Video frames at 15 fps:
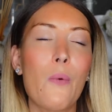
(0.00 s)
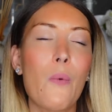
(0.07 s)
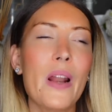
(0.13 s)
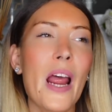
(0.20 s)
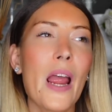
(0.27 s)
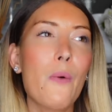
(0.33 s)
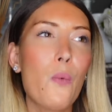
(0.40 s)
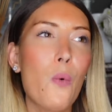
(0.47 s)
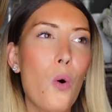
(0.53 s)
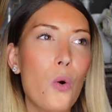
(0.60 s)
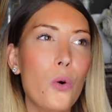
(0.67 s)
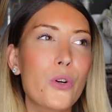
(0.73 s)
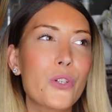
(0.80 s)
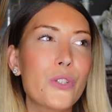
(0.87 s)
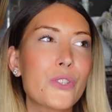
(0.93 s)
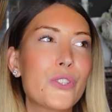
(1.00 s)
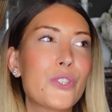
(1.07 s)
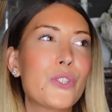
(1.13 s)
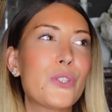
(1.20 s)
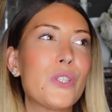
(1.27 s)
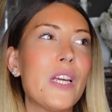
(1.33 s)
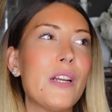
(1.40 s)
When I
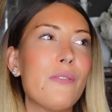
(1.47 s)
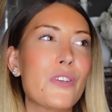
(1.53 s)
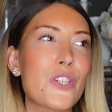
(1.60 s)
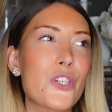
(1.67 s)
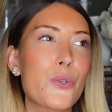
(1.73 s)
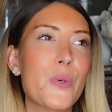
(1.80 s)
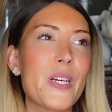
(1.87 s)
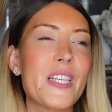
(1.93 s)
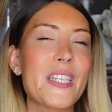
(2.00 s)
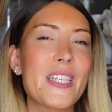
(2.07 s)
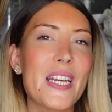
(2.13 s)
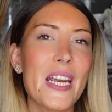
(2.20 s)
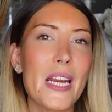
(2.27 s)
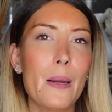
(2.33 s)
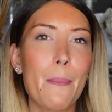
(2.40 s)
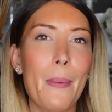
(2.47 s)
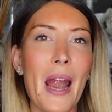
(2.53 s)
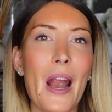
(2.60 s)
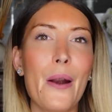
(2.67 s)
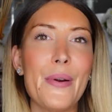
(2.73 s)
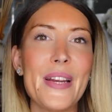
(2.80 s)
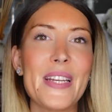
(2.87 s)
walked in the streets in
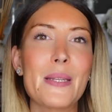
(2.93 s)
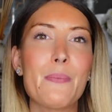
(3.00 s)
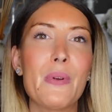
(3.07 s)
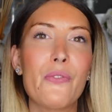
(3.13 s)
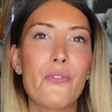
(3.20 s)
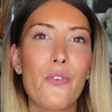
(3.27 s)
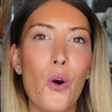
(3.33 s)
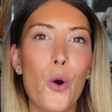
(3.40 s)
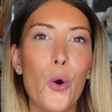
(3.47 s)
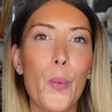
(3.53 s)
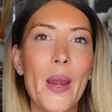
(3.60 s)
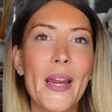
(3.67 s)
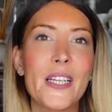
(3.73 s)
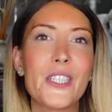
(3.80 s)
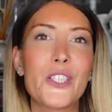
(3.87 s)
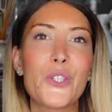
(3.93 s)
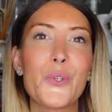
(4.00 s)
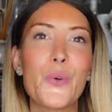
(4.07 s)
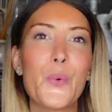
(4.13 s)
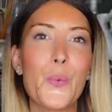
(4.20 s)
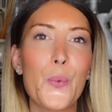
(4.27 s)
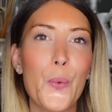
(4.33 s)
Paris before going
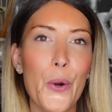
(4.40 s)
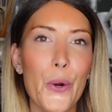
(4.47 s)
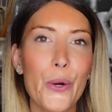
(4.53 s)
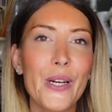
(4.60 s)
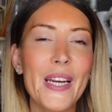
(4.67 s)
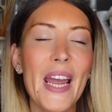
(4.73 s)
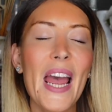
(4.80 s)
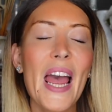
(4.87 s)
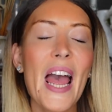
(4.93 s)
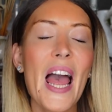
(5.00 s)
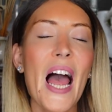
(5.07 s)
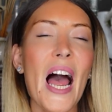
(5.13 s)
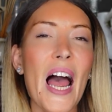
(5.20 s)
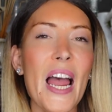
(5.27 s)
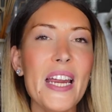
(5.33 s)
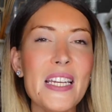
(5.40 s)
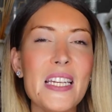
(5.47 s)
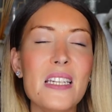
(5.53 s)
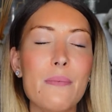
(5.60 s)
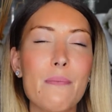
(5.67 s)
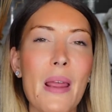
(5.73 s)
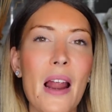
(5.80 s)
to work, I
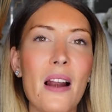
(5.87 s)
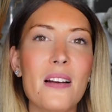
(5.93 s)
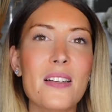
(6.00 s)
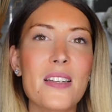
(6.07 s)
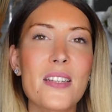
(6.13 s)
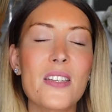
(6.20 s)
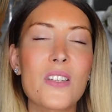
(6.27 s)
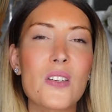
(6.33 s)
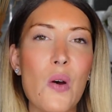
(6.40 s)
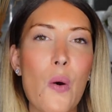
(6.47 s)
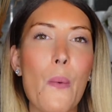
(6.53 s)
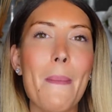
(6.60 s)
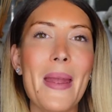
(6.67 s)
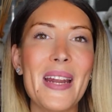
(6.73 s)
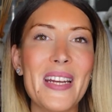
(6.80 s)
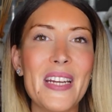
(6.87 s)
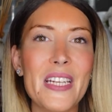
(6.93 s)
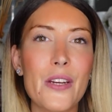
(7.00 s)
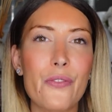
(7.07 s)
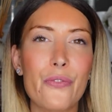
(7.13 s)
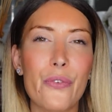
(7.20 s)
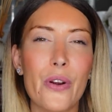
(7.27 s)
smell so many
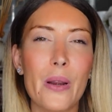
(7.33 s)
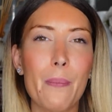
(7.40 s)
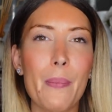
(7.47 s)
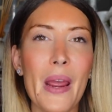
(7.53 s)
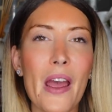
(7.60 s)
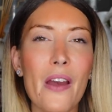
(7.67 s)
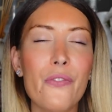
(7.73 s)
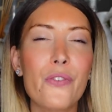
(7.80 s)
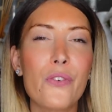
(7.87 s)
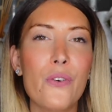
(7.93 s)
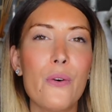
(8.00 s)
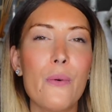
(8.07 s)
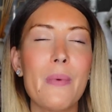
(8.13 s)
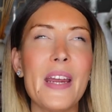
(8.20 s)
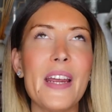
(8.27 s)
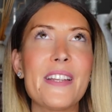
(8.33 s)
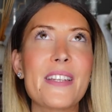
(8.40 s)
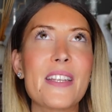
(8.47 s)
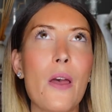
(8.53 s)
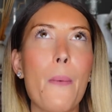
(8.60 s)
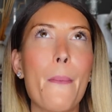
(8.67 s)
different perfume. It's